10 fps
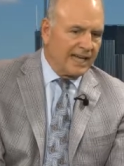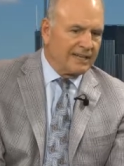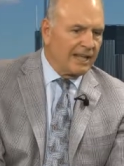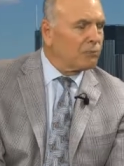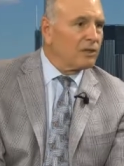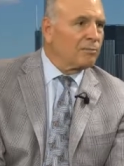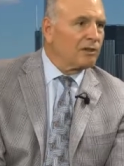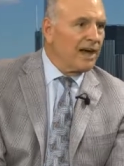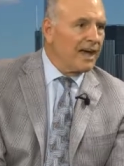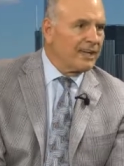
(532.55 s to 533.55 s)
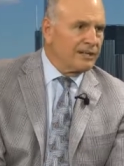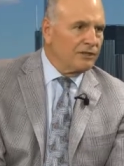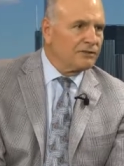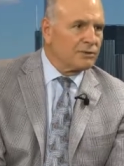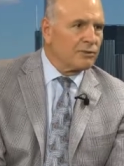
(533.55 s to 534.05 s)
and, and we'll apply it and
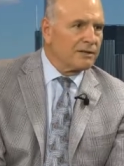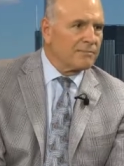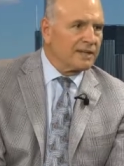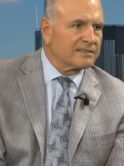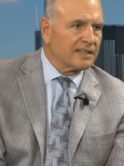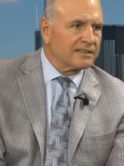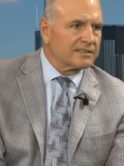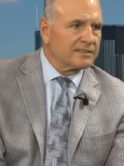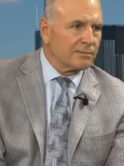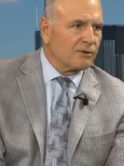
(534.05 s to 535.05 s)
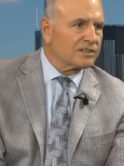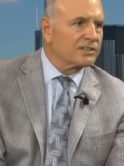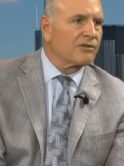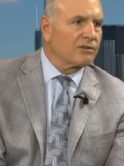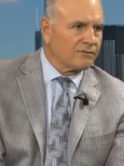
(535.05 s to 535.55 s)
use it when it makes sense to bring
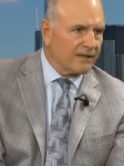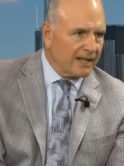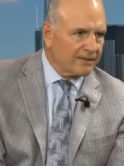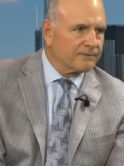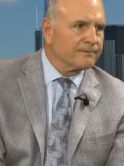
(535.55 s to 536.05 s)
shareholder value.